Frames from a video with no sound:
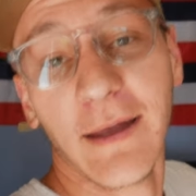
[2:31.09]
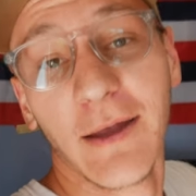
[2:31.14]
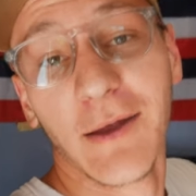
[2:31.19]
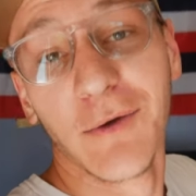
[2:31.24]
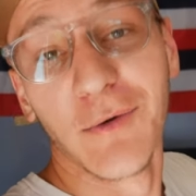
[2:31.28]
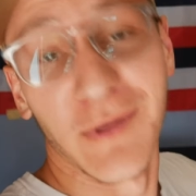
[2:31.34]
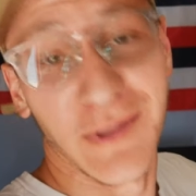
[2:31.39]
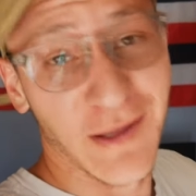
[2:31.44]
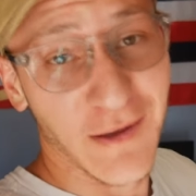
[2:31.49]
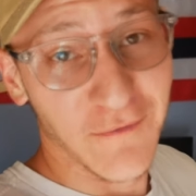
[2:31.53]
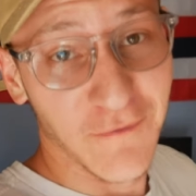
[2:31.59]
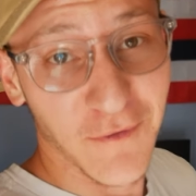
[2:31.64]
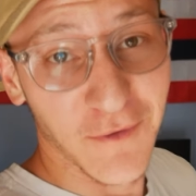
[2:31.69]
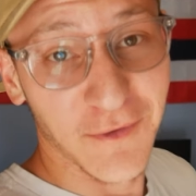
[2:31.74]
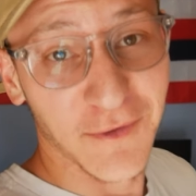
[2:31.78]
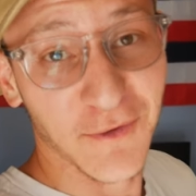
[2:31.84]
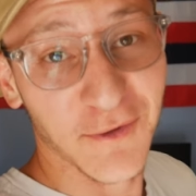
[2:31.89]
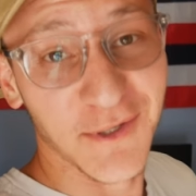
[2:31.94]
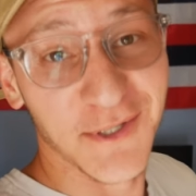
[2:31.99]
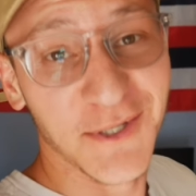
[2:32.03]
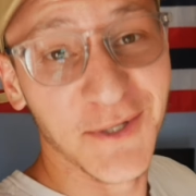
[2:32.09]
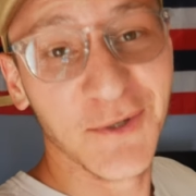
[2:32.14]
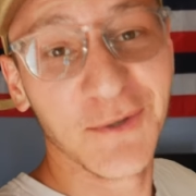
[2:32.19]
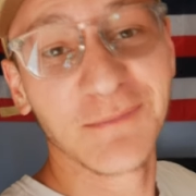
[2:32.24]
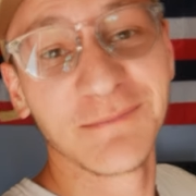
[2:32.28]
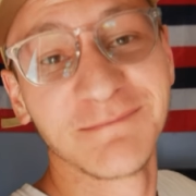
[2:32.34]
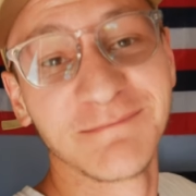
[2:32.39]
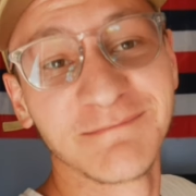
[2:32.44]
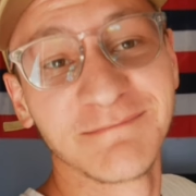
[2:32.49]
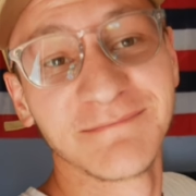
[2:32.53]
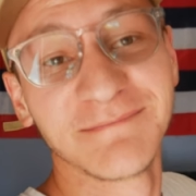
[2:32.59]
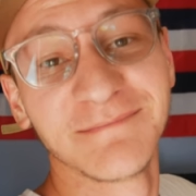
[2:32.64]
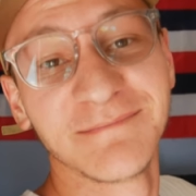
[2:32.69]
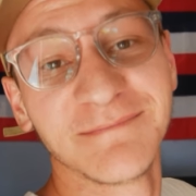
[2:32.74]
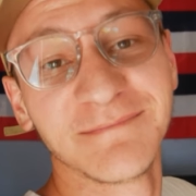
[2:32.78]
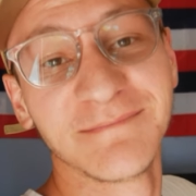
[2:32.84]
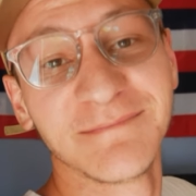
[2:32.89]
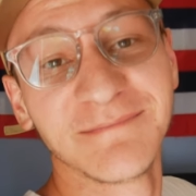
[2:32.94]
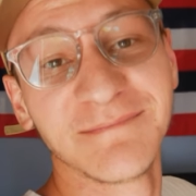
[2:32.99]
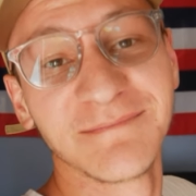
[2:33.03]
Without further ado,
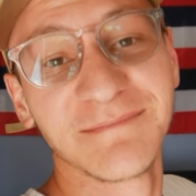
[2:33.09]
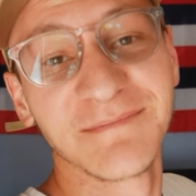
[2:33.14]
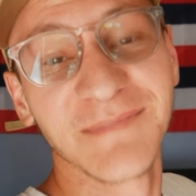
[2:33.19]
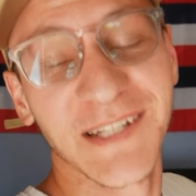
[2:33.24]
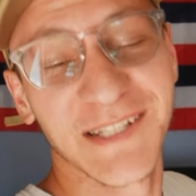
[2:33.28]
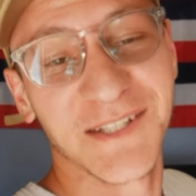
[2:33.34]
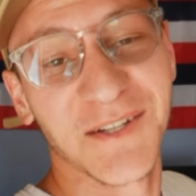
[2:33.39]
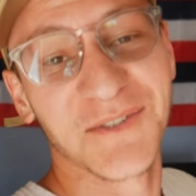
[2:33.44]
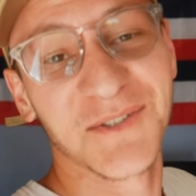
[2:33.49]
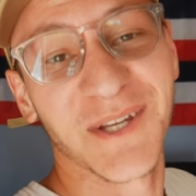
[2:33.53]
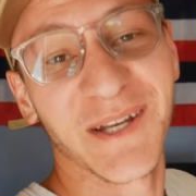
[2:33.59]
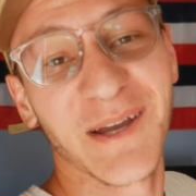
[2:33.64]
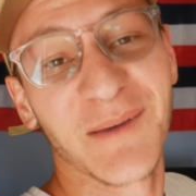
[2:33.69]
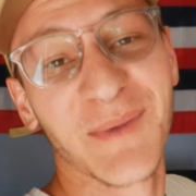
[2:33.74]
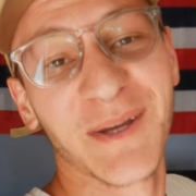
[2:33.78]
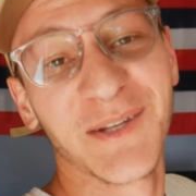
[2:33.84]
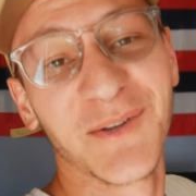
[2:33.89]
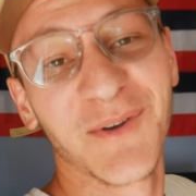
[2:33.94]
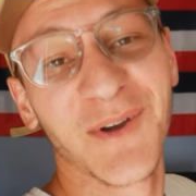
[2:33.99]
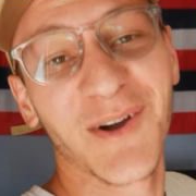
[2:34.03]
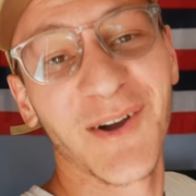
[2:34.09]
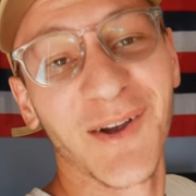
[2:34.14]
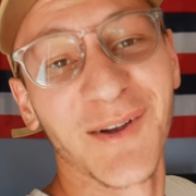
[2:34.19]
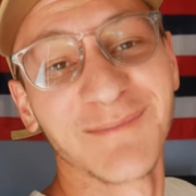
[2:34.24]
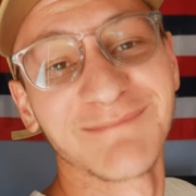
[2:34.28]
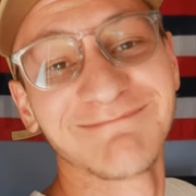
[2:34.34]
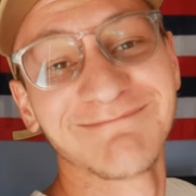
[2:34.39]
let's go check out my new car.